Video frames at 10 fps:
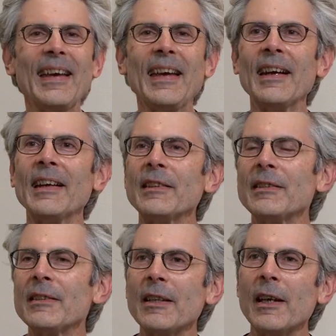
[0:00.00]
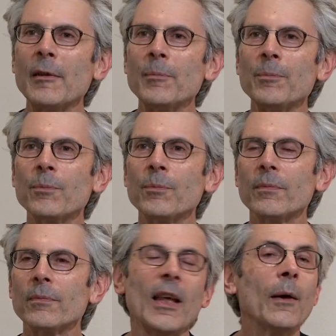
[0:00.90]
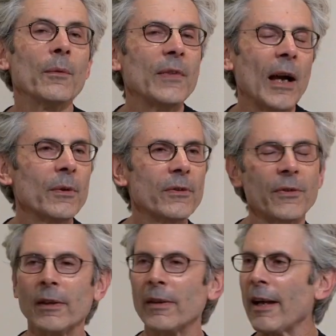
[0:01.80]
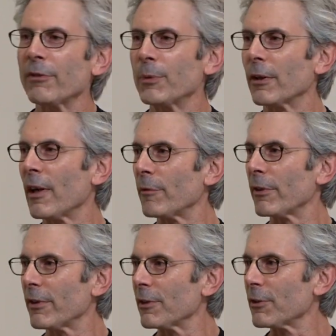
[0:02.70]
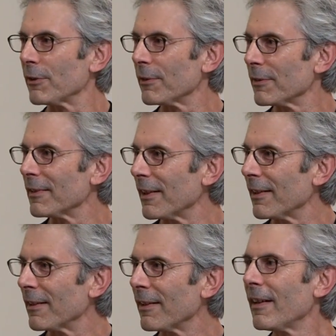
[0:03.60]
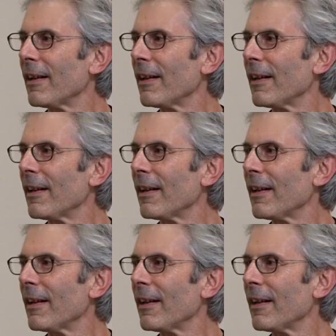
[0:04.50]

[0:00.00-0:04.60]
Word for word: and um, that, that was the last real conversation uh,